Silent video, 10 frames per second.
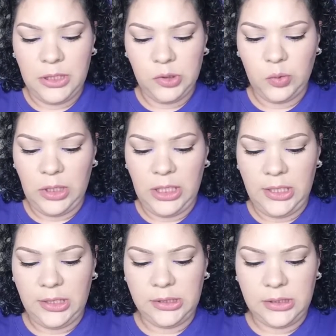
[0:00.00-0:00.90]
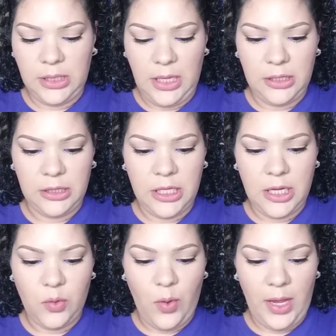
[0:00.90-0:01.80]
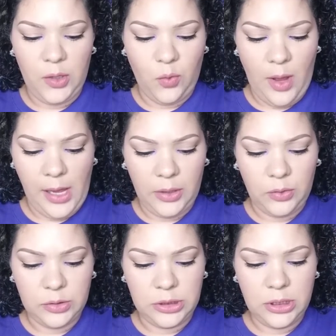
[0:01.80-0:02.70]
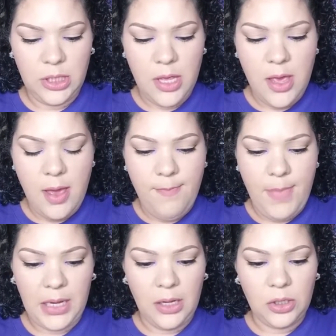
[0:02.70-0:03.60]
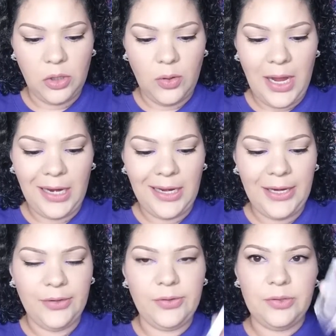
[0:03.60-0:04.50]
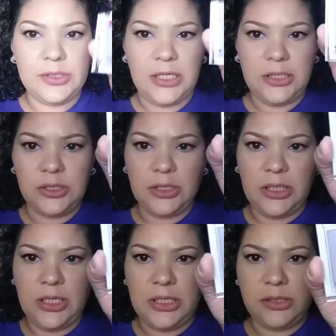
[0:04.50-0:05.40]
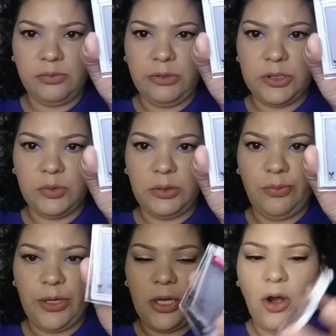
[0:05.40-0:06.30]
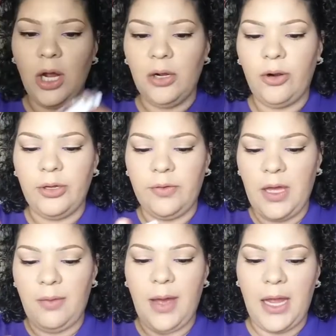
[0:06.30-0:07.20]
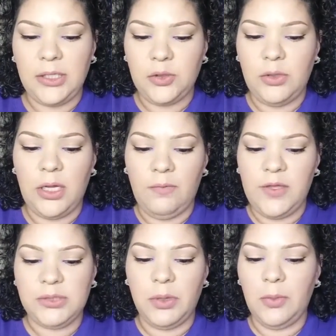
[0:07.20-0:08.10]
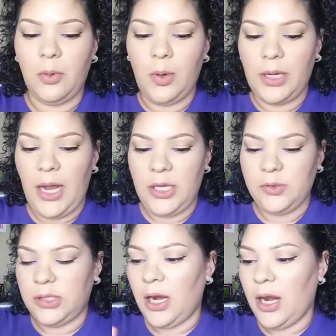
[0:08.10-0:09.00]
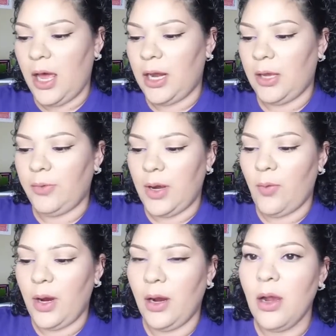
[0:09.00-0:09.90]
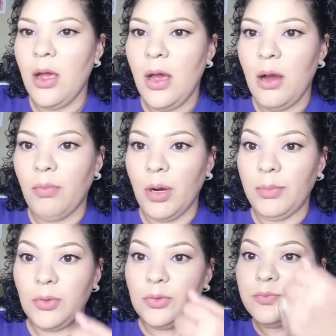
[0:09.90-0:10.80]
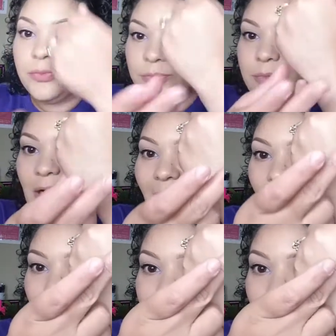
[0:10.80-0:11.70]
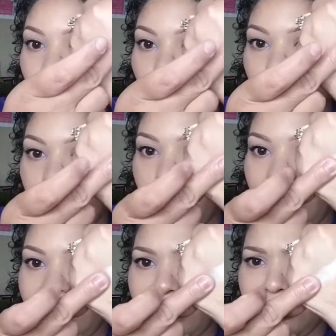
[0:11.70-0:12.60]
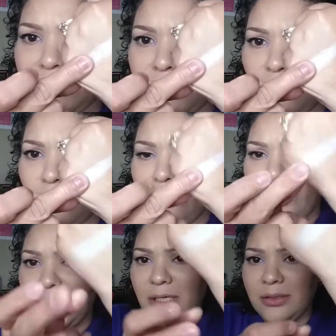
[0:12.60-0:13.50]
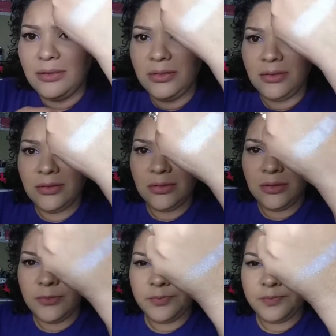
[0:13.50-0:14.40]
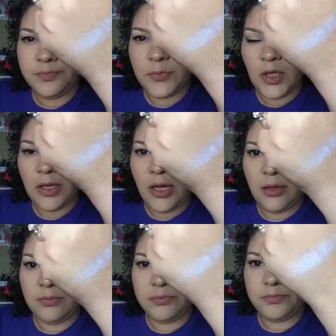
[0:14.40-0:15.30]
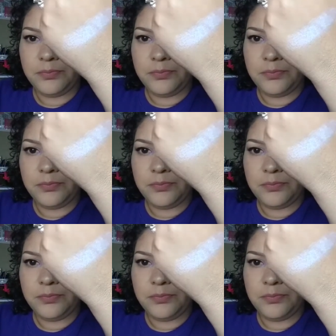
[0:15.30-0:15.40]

This one is the Wet n Wild Mega Glow highlighters, and these are these ones with a pretty heart on them. I do love this purple one. I use it a lot, like when I wear purple, that I put that one on, but I think it's so pretty. Look at that.